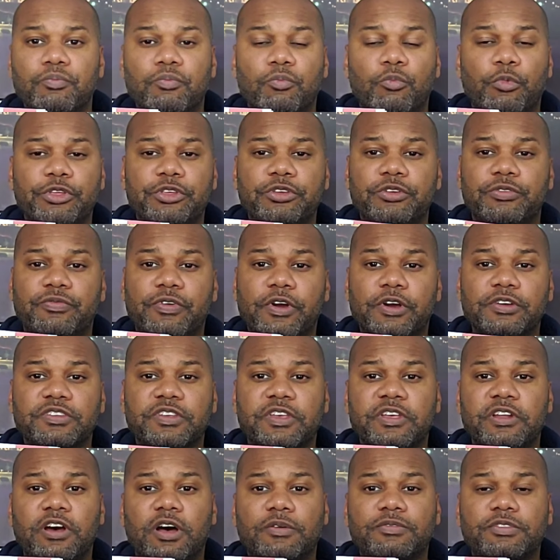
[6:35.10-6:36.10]
when you first
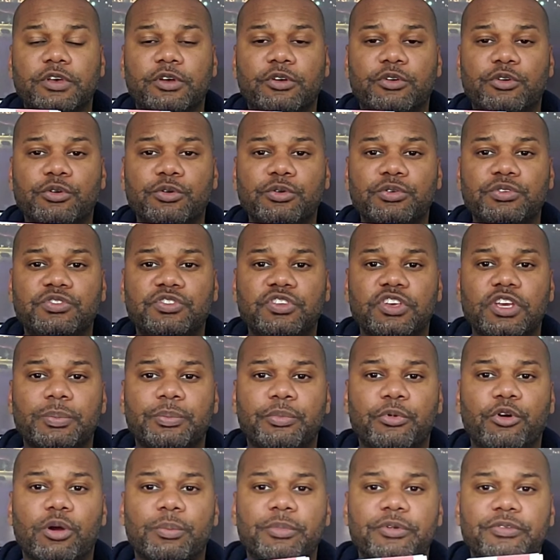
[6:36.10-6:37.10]
get off the cruise
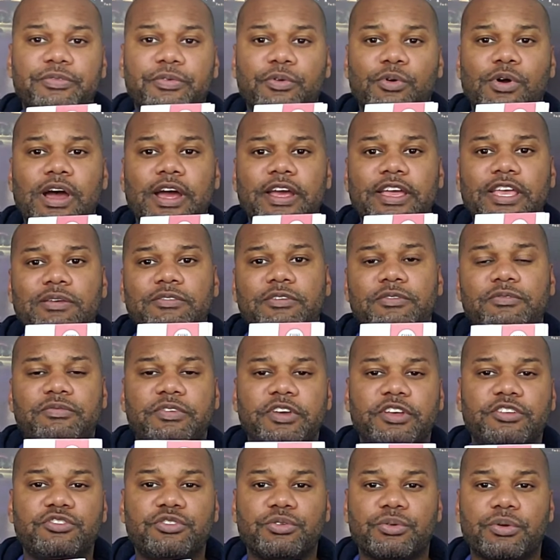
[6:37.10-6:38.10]
ship, or before I even
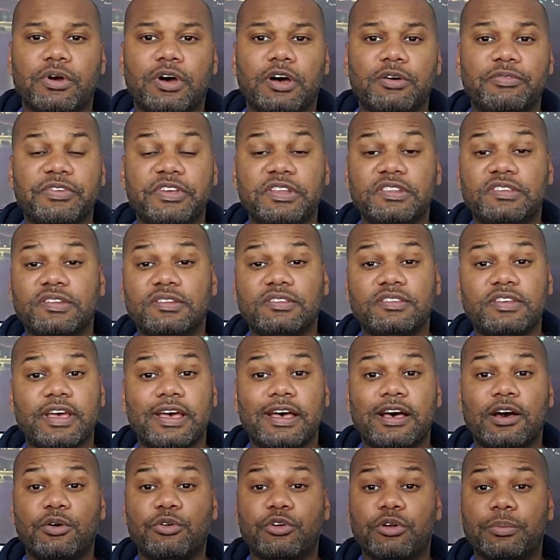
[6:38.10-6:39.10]
venture off into
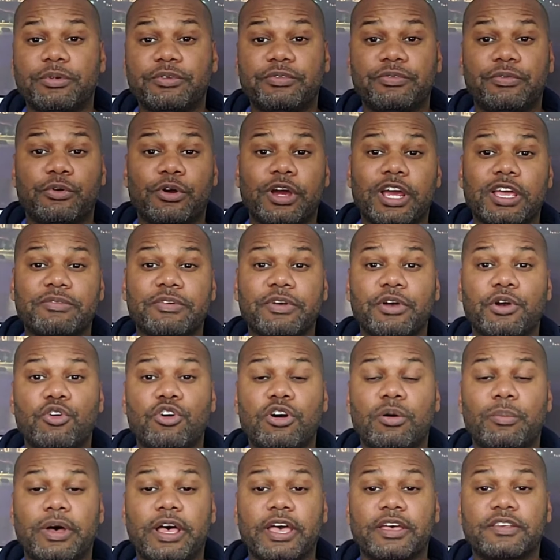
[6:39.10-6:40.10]
town, or before I even go
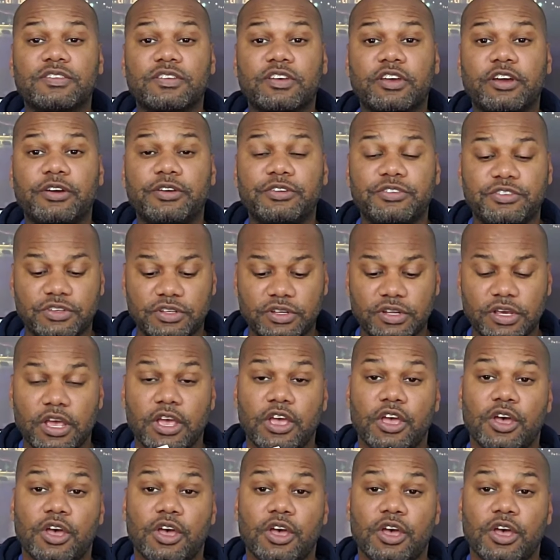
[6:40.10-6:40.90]
on my excursion.